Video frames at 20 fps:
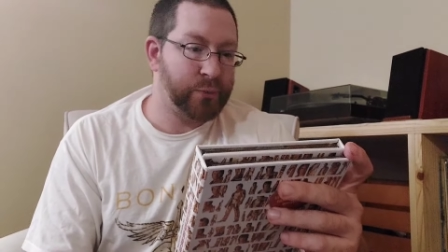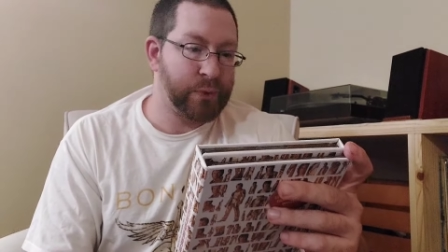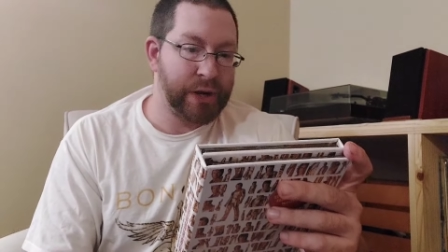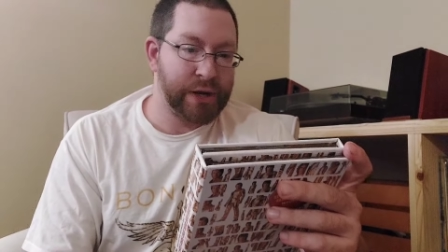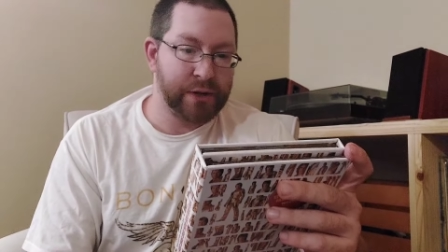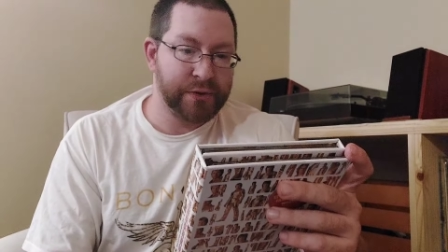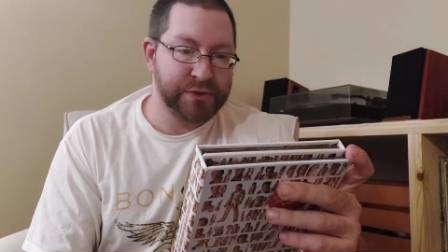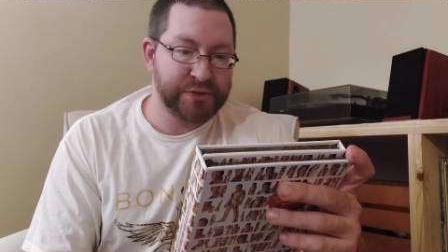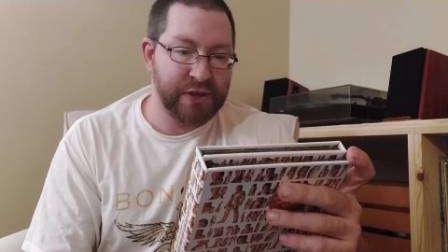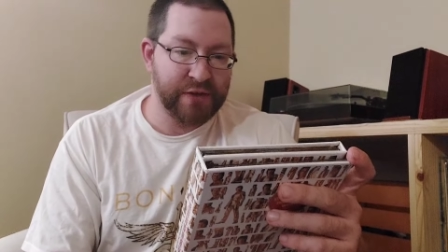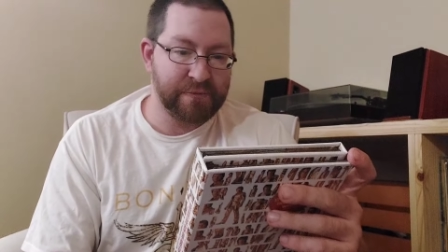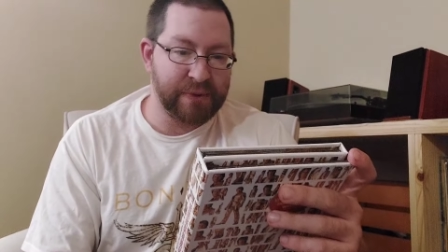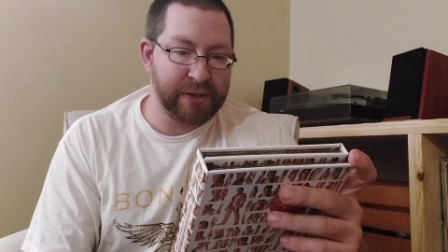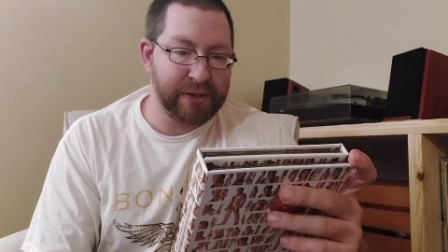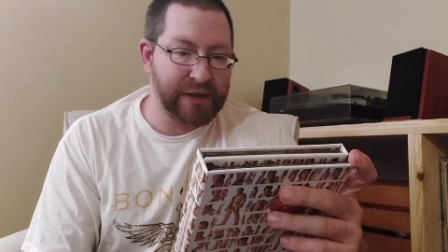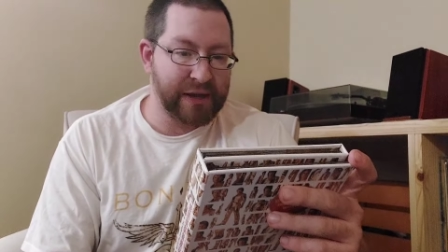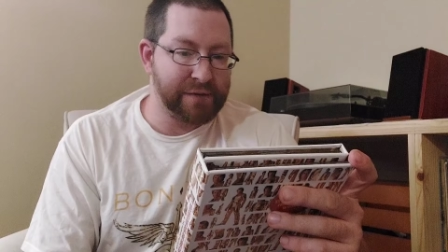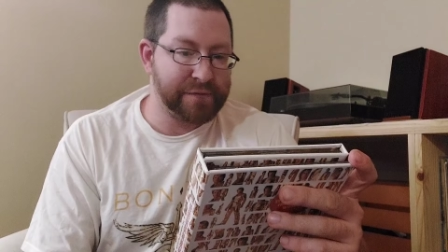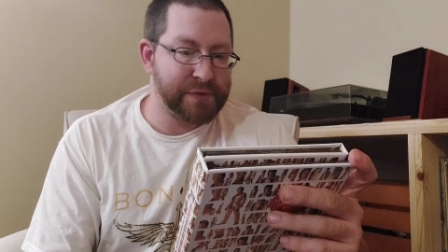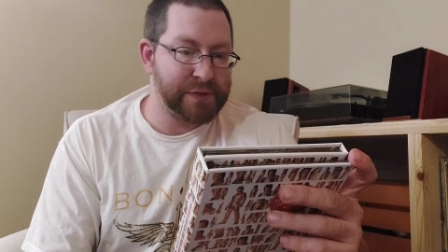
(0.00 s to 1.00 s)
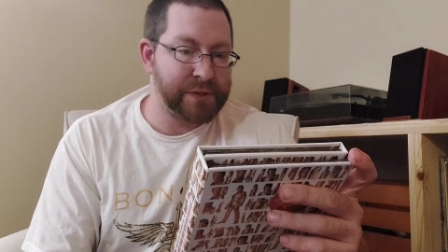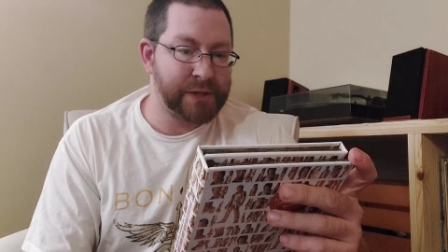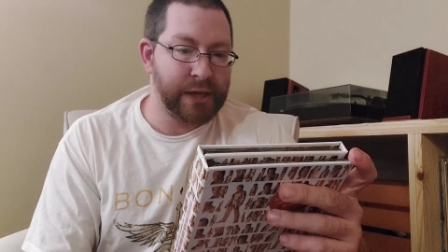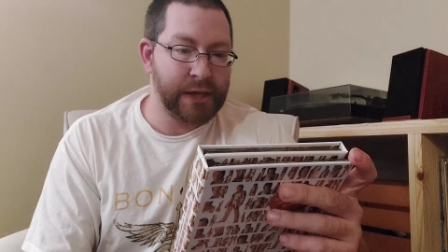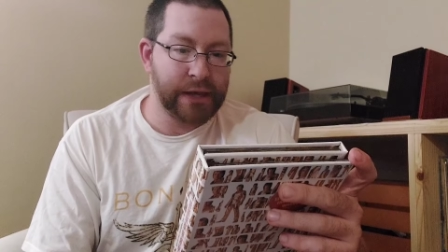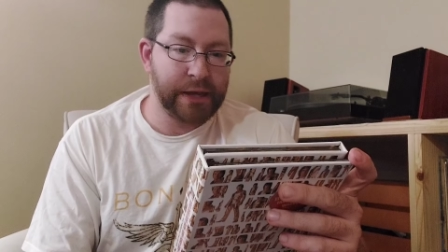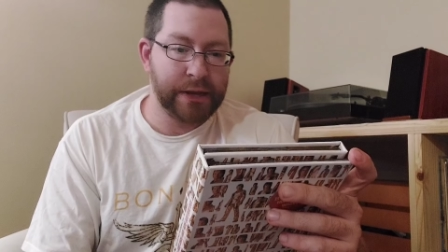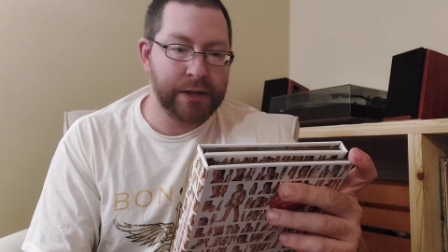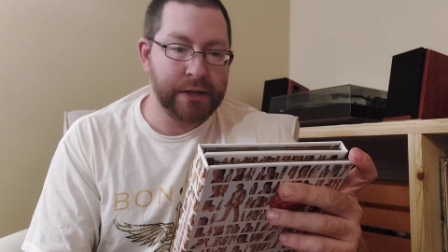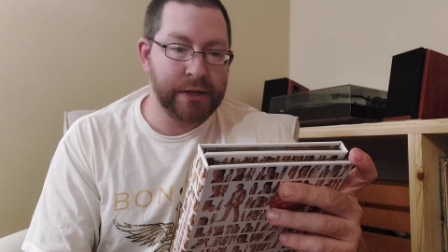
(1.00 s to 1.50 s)
Radio Saved My Life
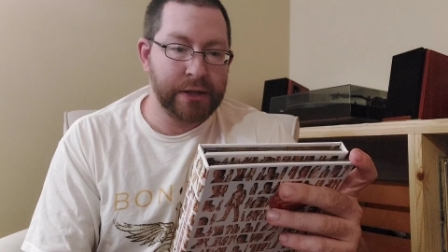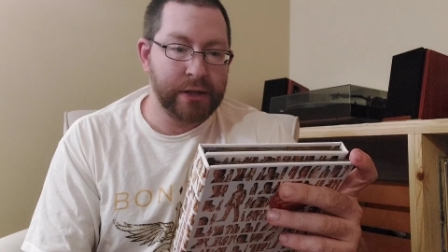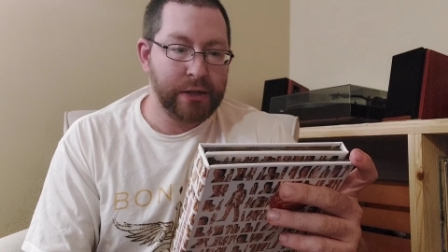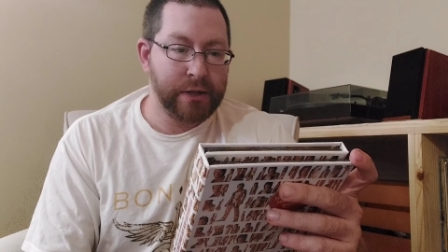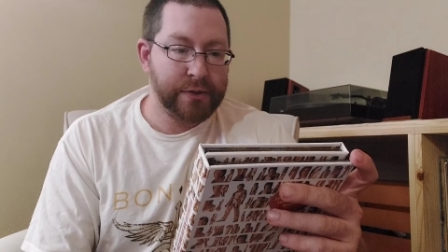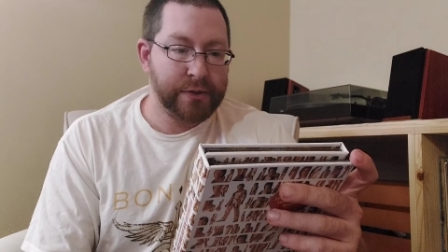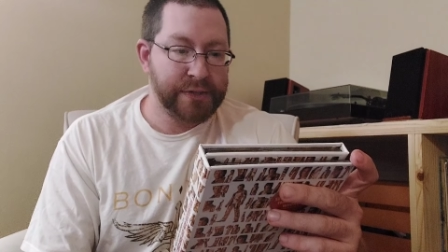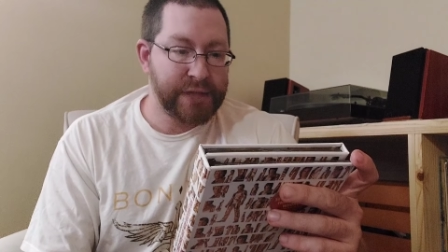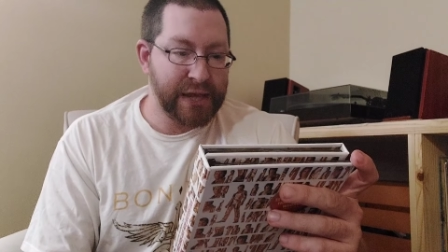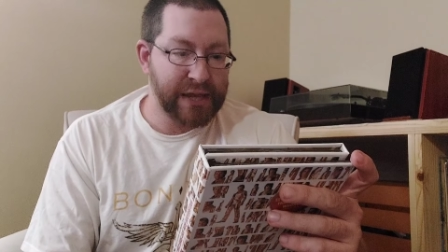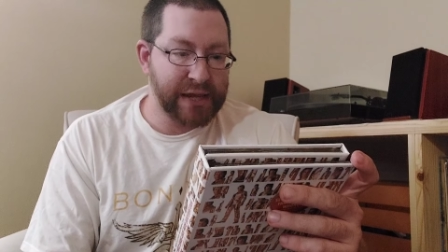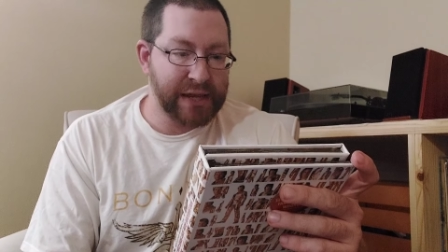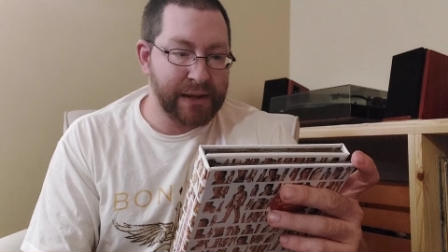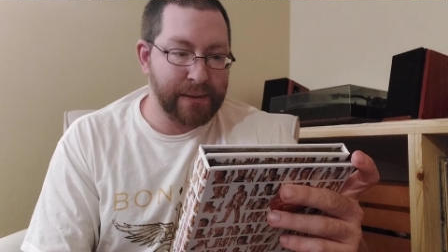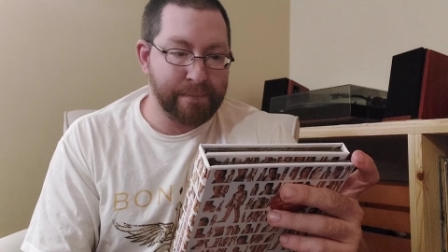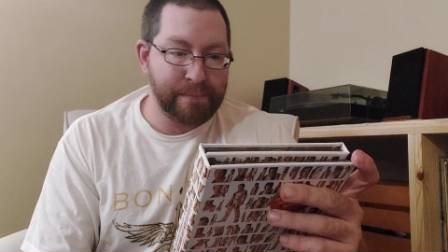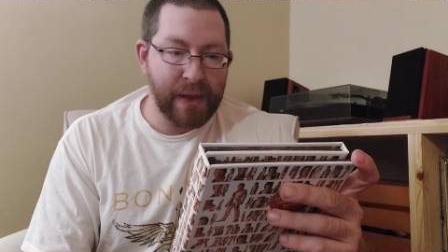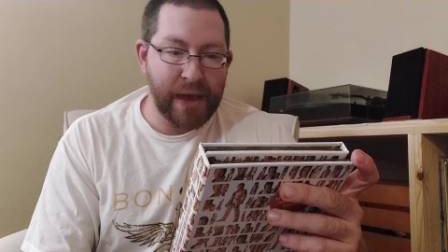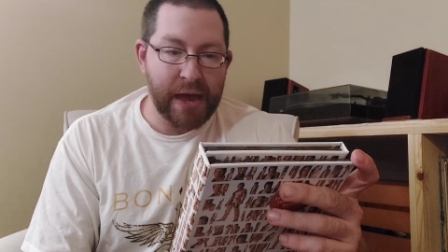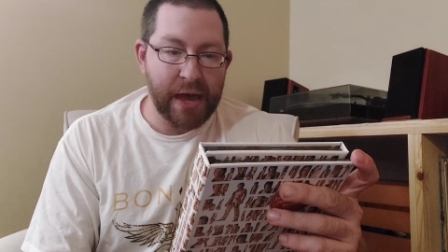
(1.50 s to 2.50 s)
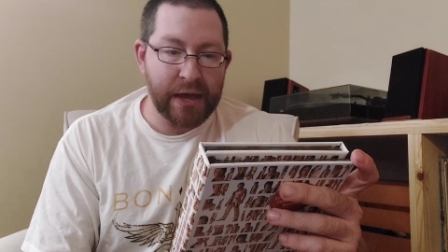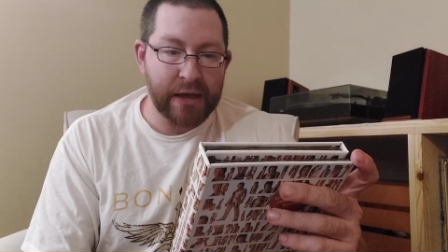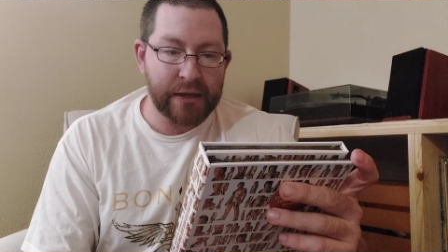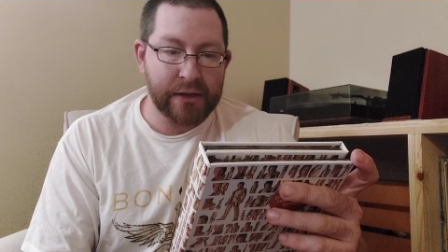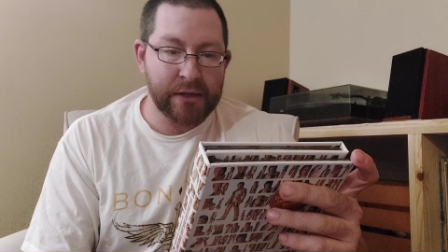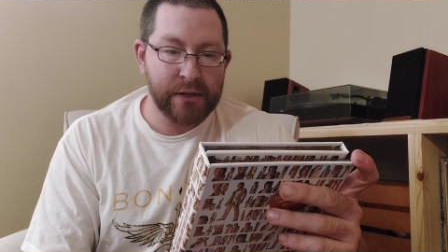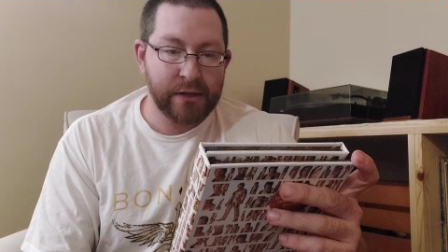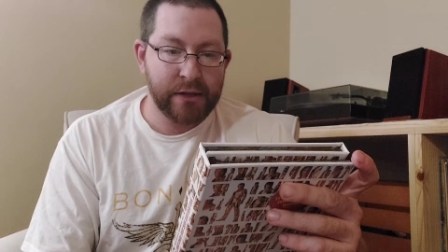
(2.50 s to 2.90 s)
Tonight, Taking It Back,